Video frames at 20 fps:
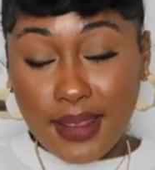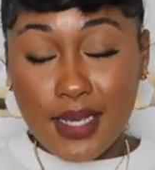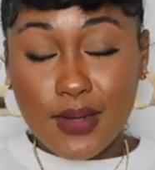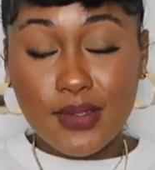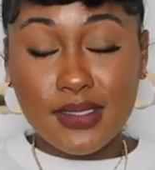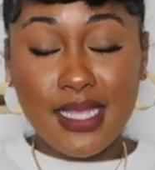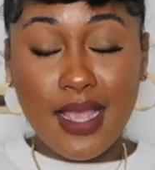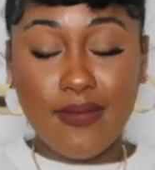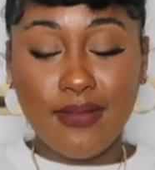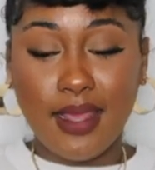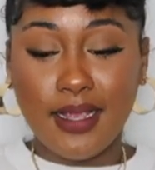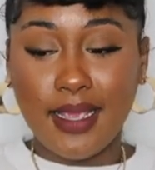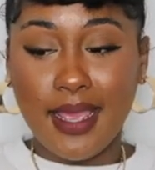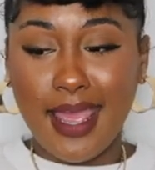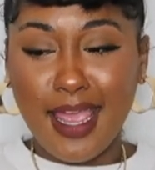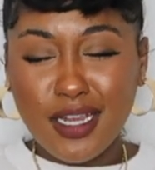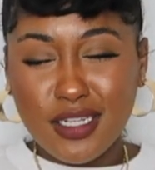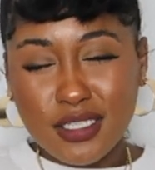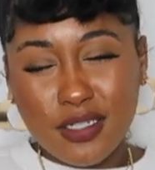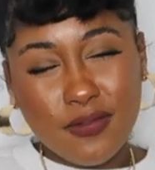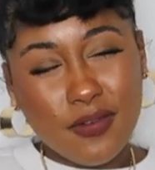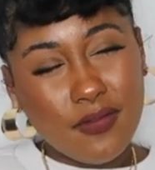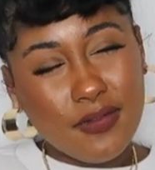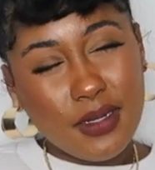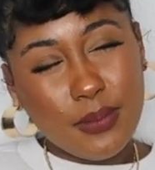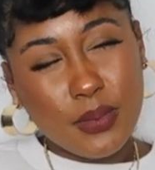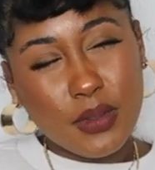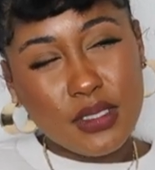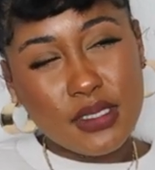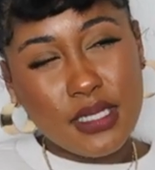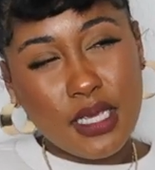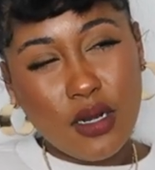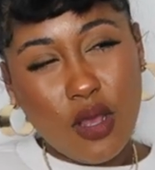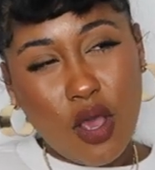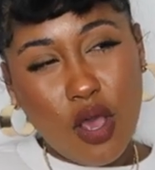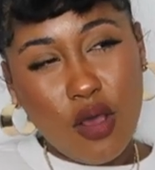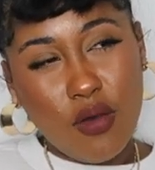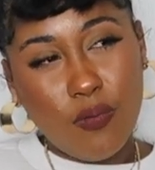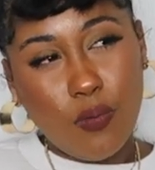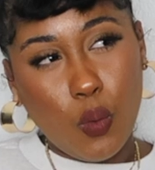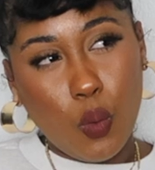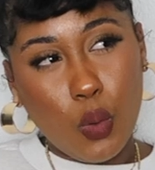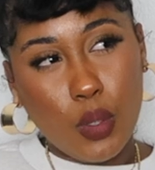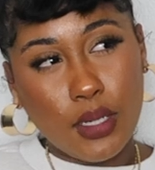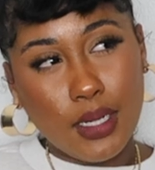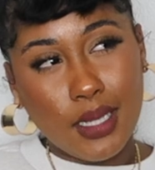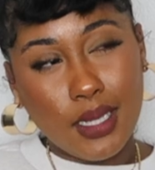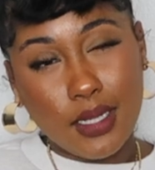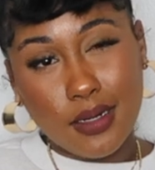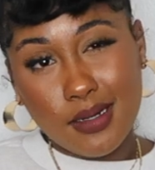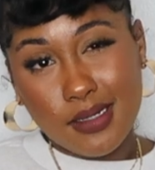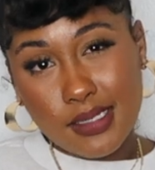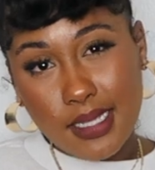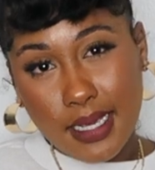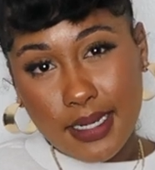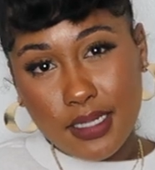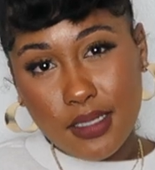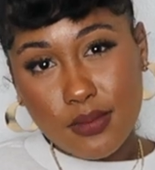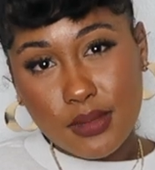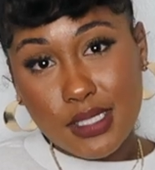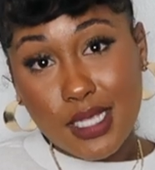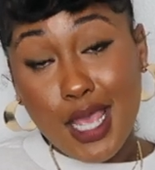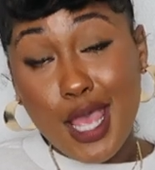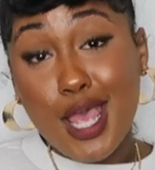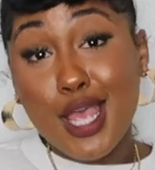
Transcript: they was having like an extra 50% off on clearance items.